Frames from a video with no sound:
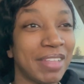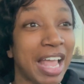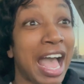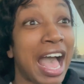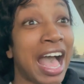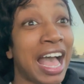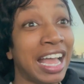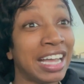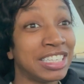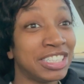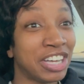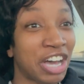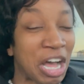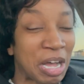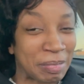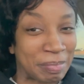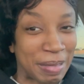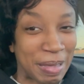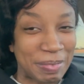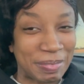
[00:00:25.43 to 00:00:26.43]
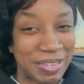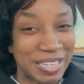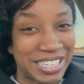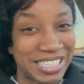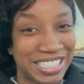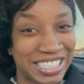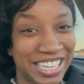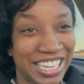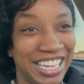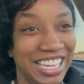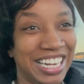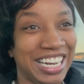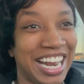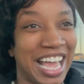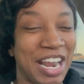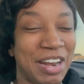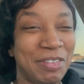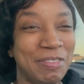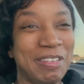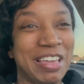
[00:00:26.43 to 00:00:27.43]
I talked baby into
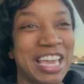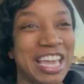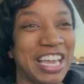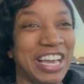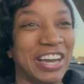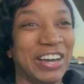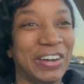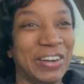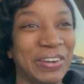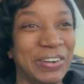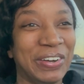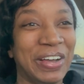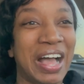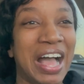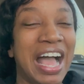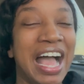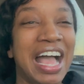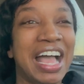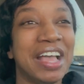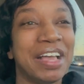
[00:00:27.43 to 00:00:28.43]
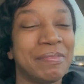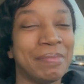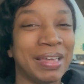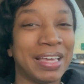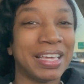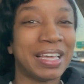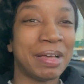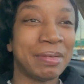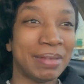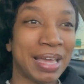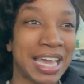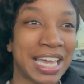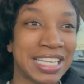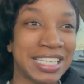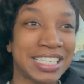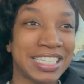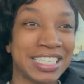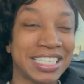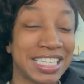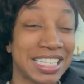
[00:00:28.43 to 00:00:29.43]
letting me go pick up
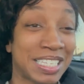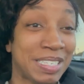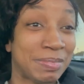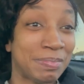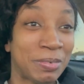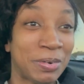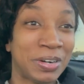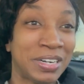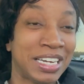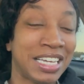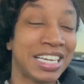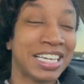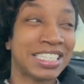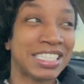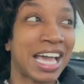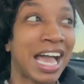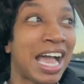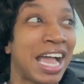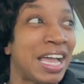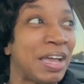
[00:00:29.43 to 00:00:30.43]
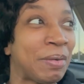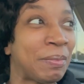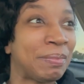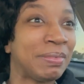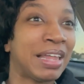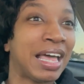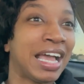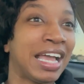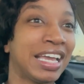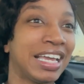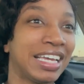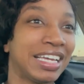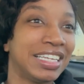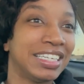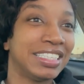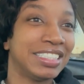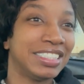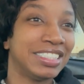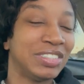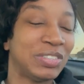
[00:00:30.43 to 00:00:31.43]
Ace this morning because I am like
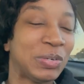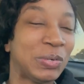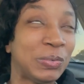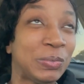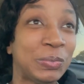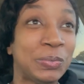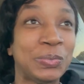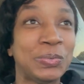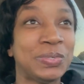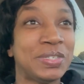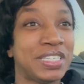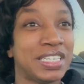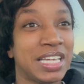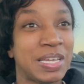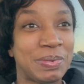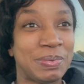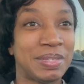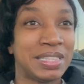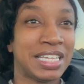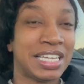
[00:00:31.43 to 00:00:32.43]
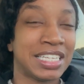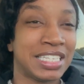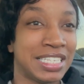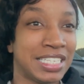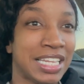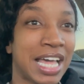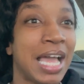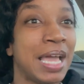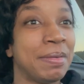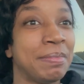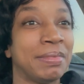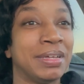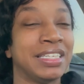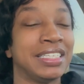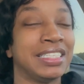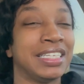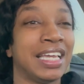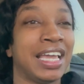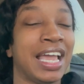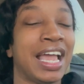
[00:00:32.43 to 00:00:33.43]
oozing with
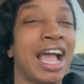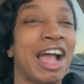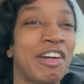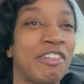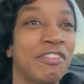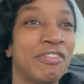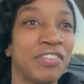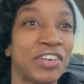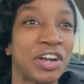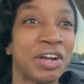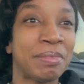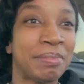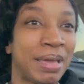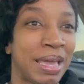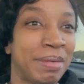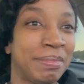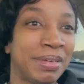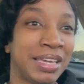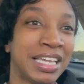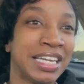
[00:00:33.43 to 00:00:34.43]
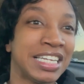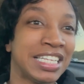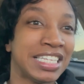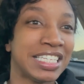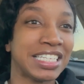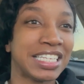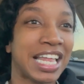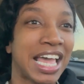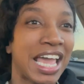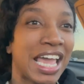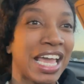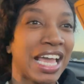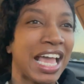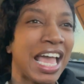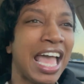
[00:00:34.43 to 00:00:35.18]
excitement to get our fur baby, and it's like